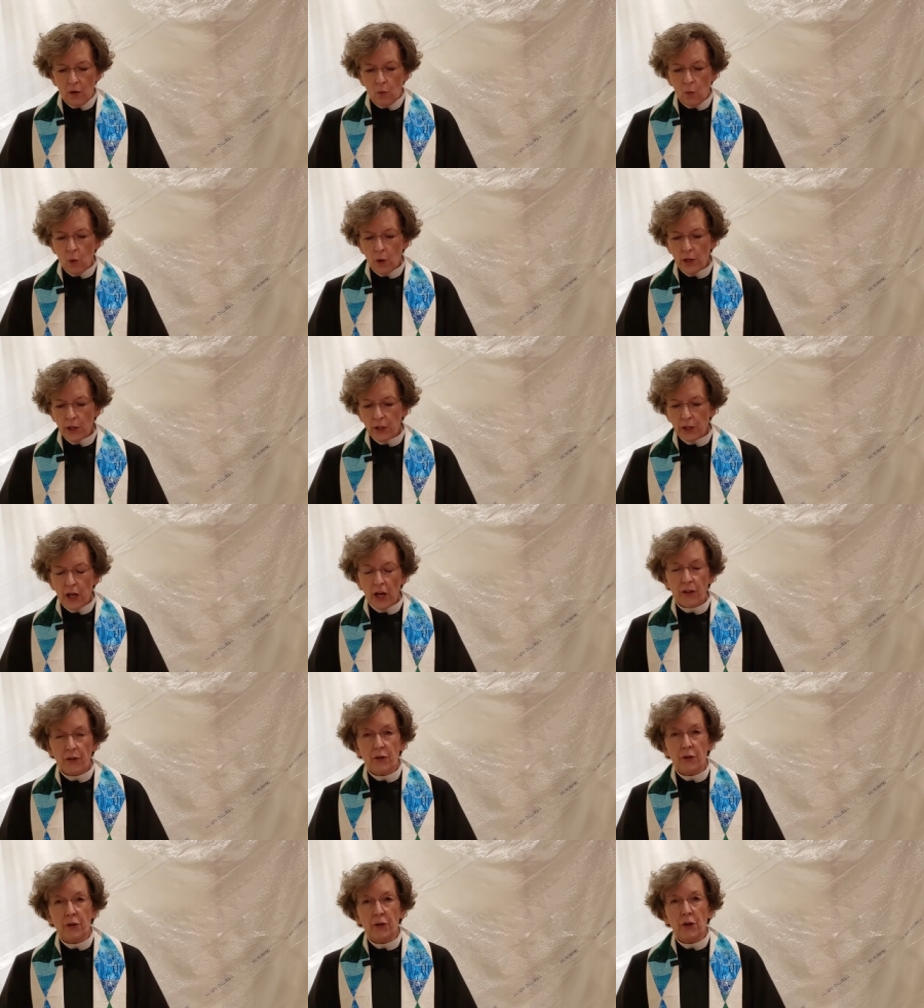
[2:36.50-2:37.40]
one
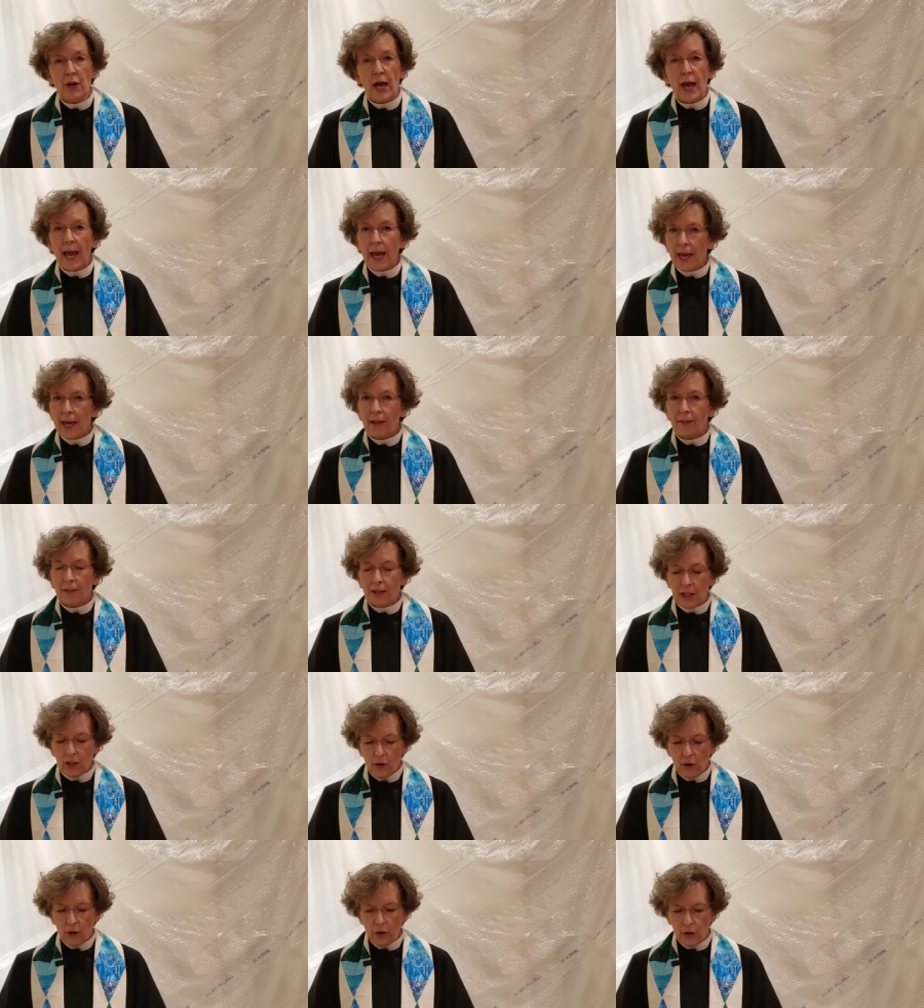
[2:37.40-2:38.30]
another, and
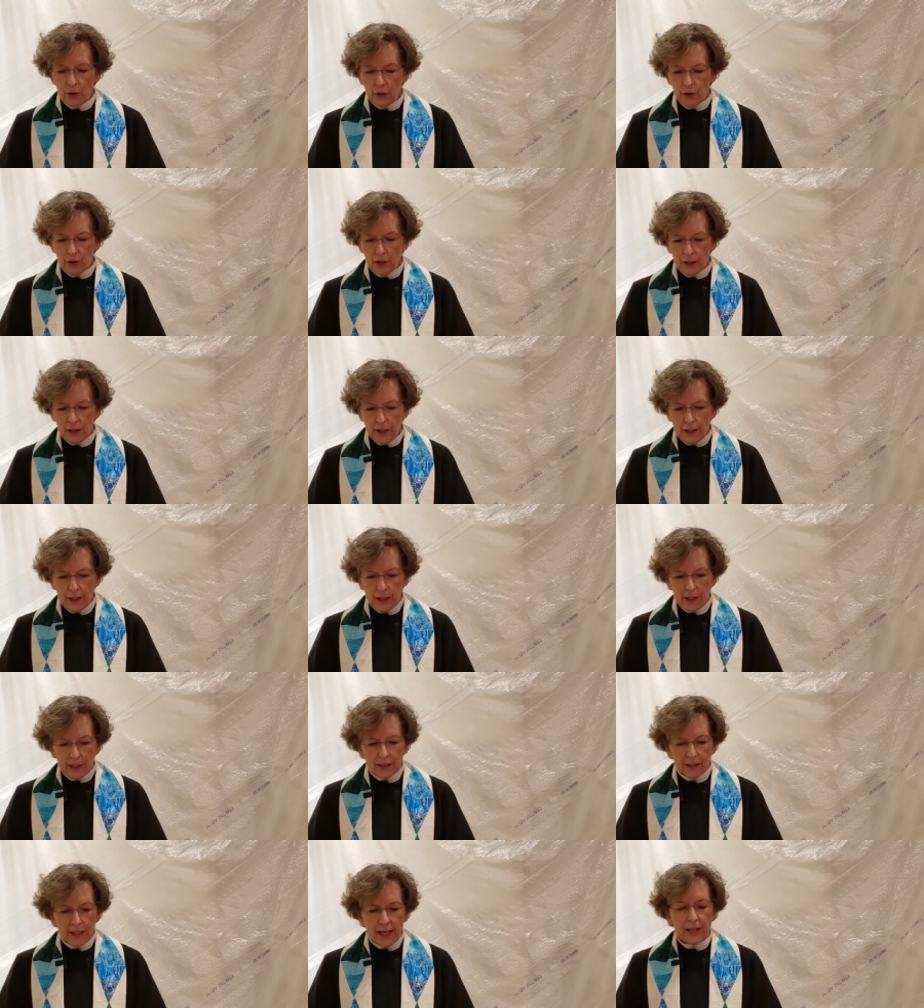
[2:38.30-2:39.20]
the earth.
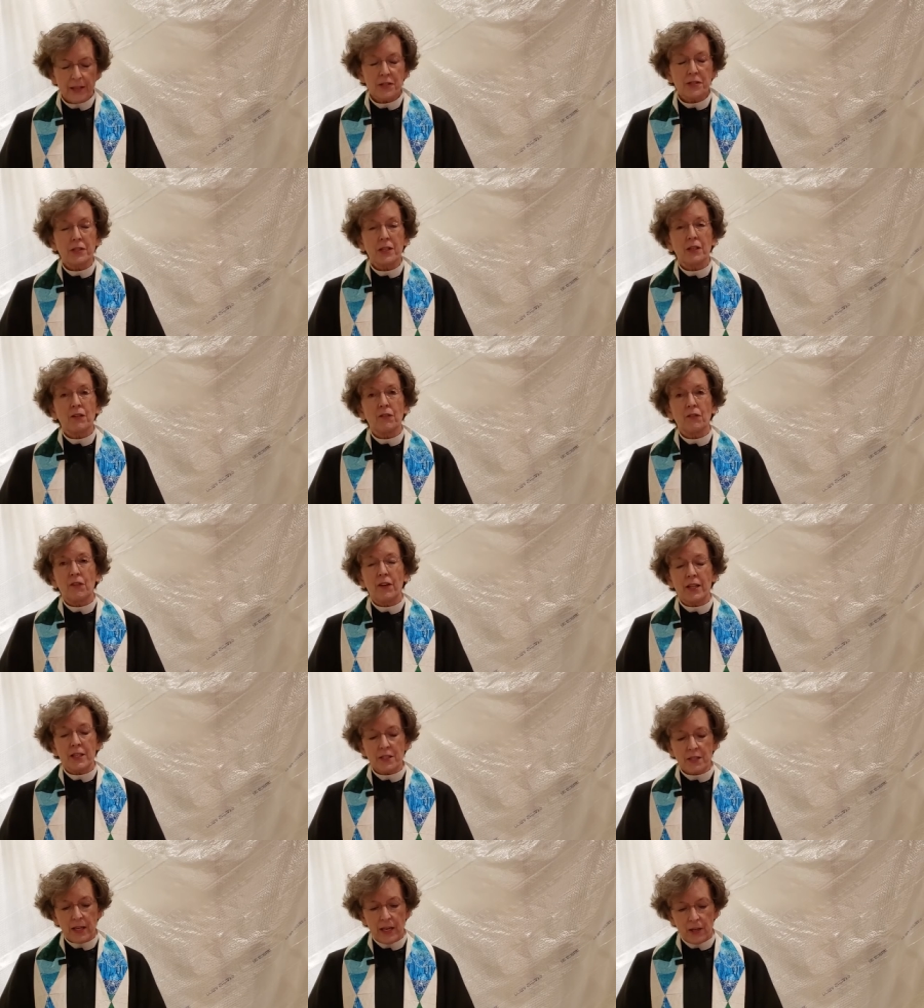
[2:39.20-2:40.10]
Let us
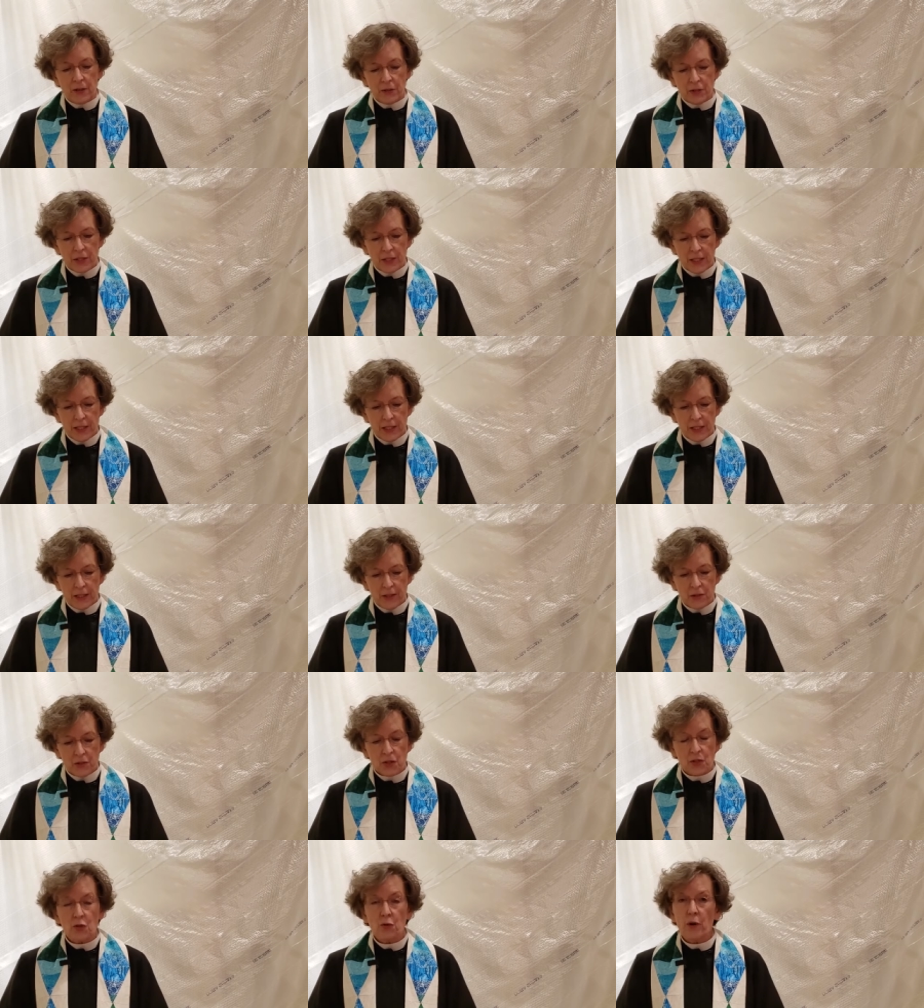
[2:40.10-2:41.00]
confess our
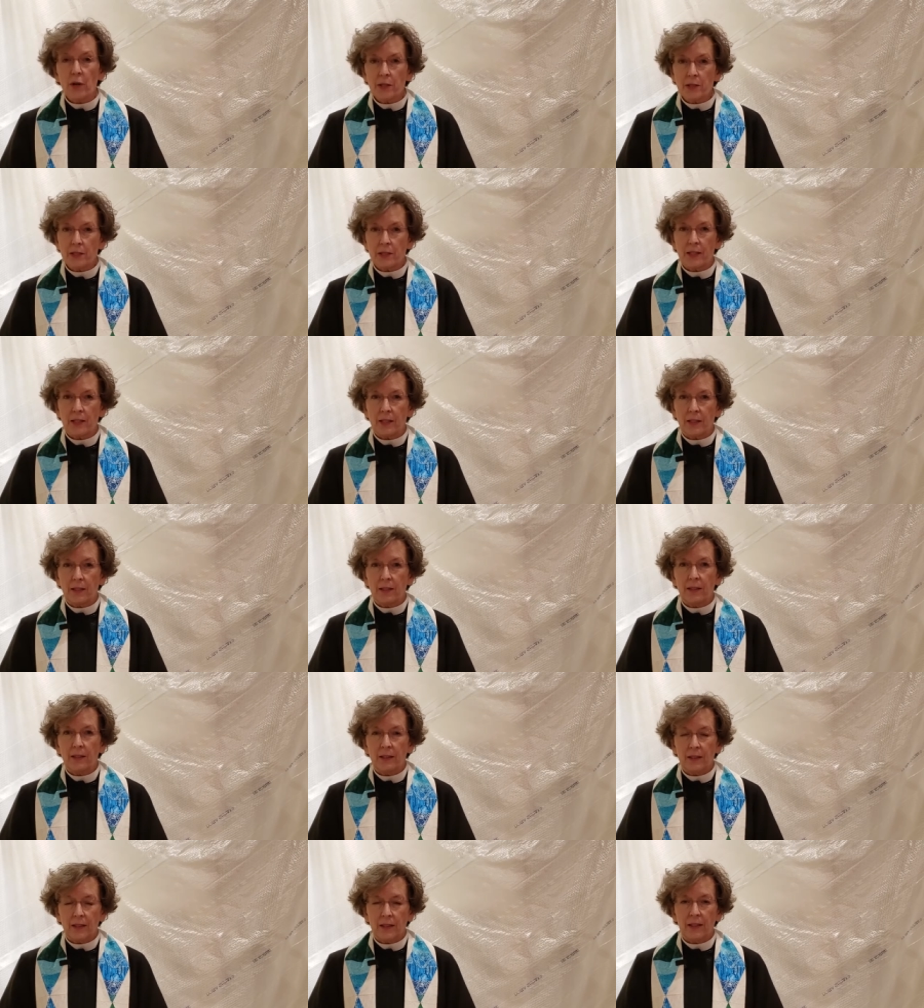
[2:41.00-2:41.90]
sins, trusting
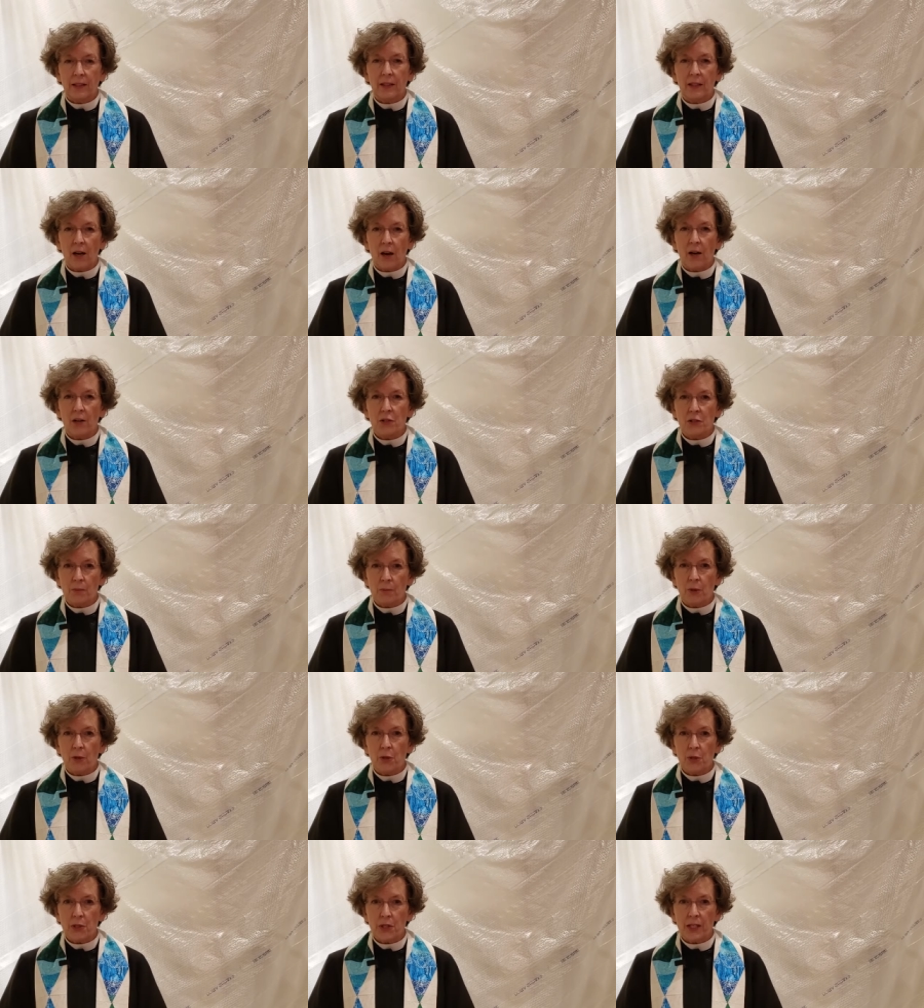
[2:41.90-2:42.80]
in God's
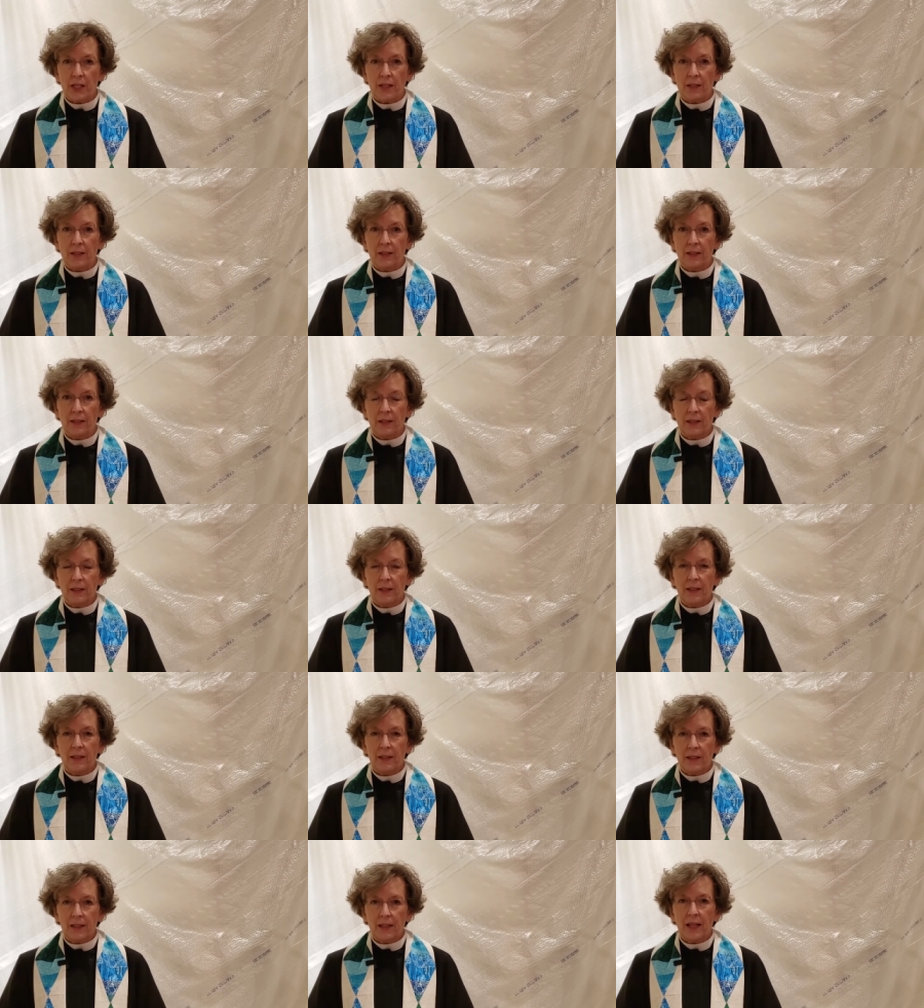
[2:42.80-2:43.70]
mercy.
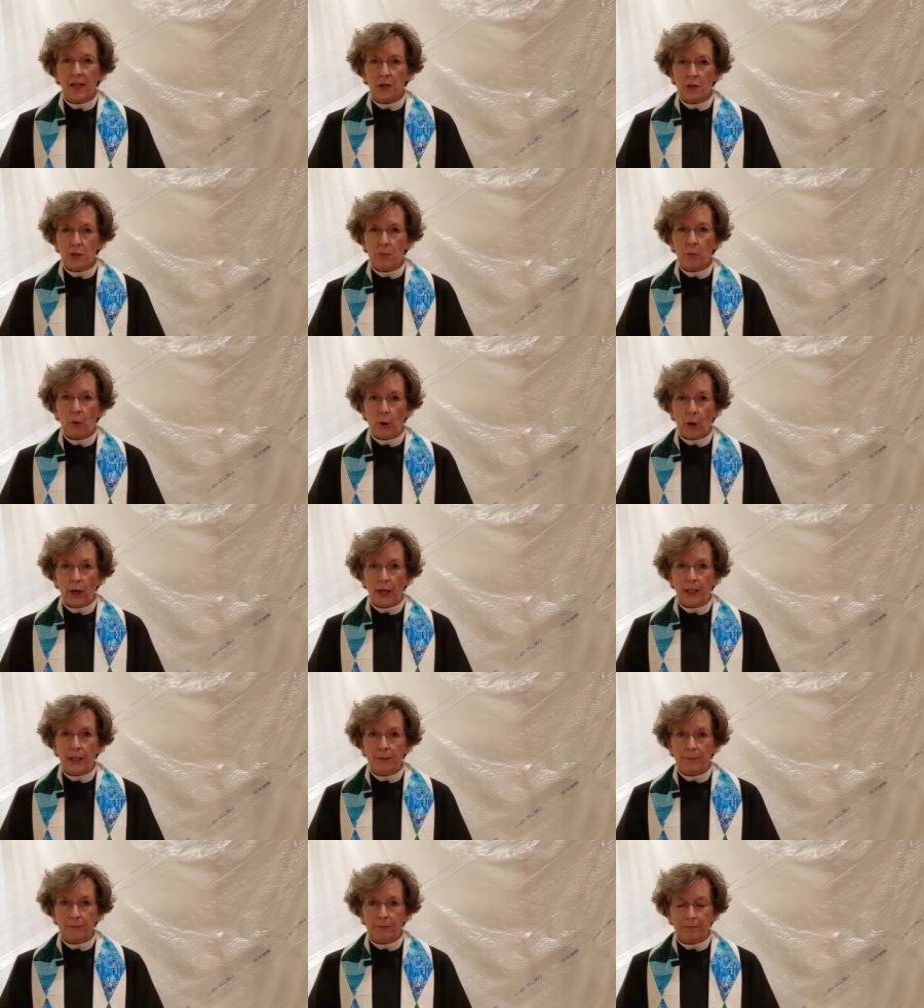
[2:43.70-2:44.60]
Let us
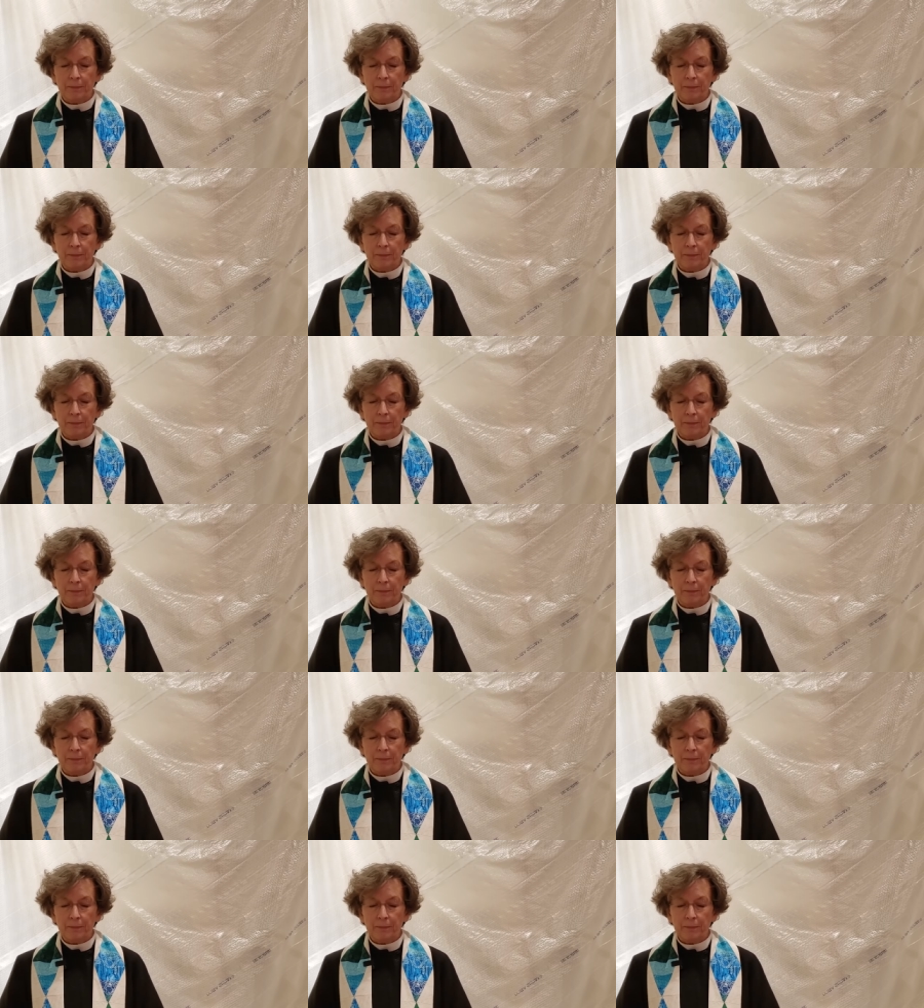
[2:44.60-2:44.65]
pray.